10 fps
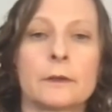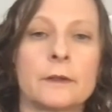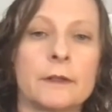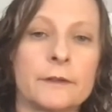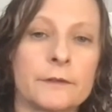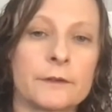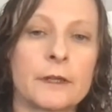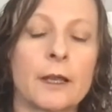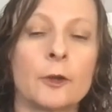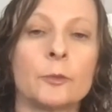this
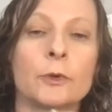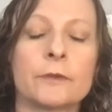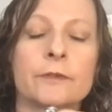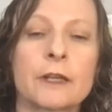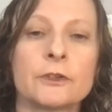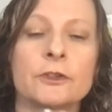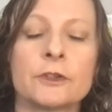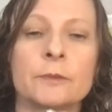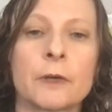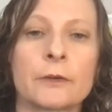yellow ball of
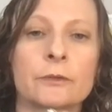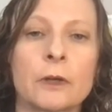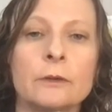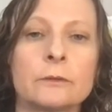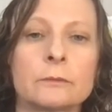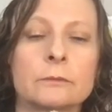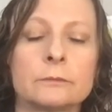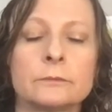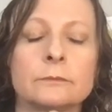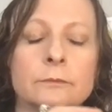tension in my throat,
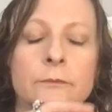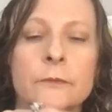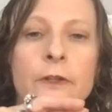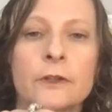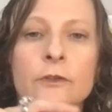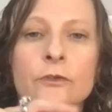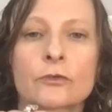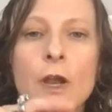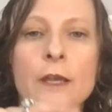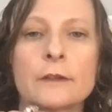this
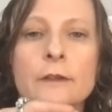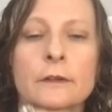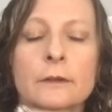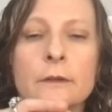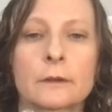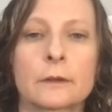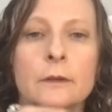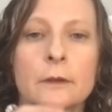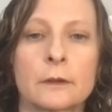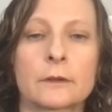stress,
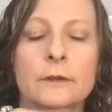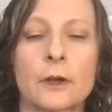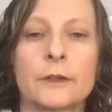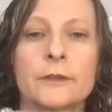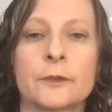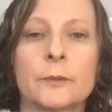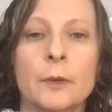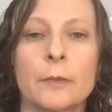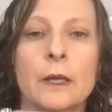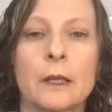tightness in my
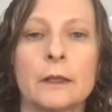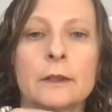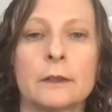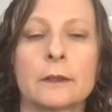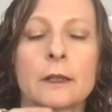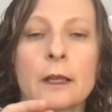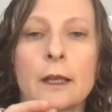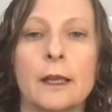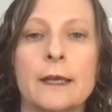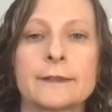belly,
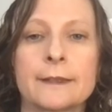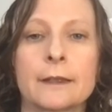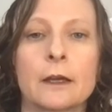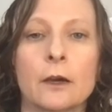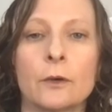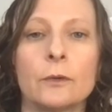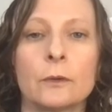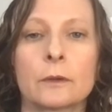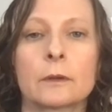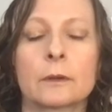let it go,
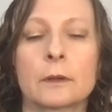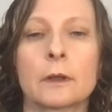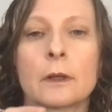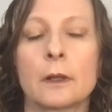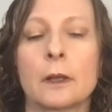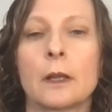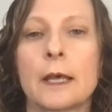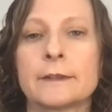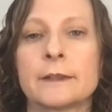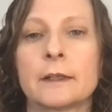
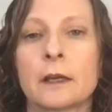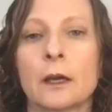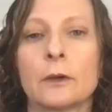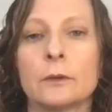let it go.